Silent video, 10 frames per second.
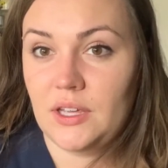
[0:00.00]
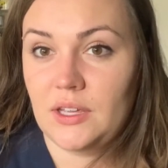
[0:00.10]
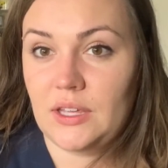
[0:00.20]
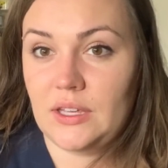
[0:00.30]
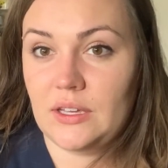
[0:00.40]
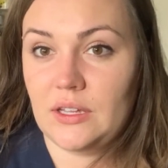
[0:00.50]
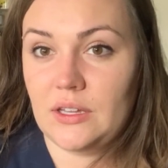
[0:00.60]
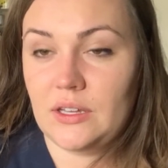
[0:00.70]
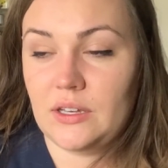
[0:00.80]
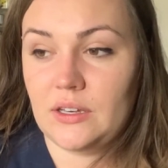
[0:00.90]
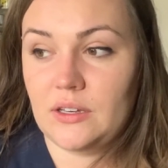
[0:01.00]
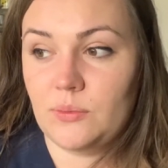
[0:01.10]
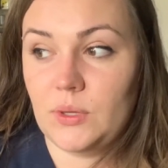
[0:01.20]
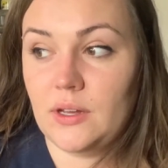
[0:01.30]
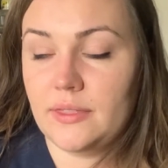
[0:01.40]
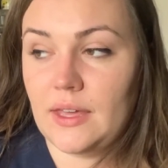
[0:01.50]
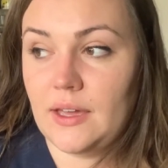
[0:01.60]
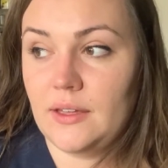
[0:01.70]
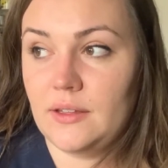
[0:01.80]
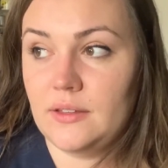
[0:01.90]
And we got
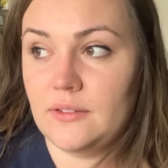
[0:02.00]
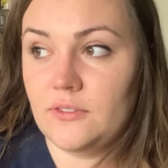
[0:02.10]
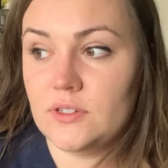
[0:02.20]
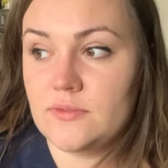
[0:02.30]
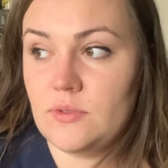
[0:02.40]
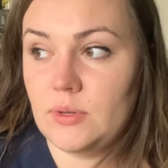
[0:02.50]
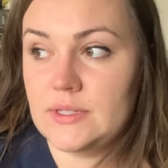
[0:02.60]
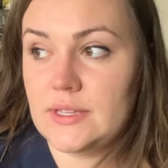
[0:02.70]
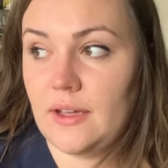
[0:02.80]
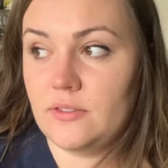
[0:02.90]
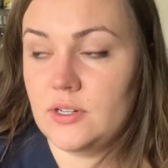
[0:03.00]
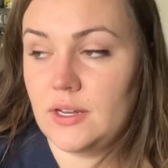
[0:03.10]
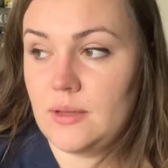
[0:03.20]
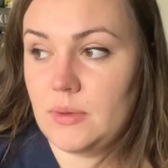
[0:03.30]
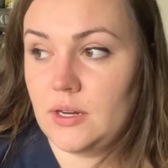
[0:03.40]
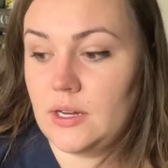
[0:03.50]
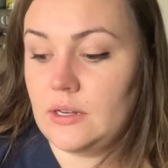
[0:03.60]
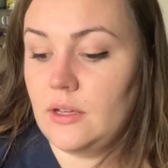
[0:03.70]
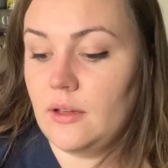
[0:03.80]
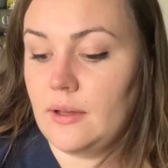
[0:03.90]
that in the first few months after getting married.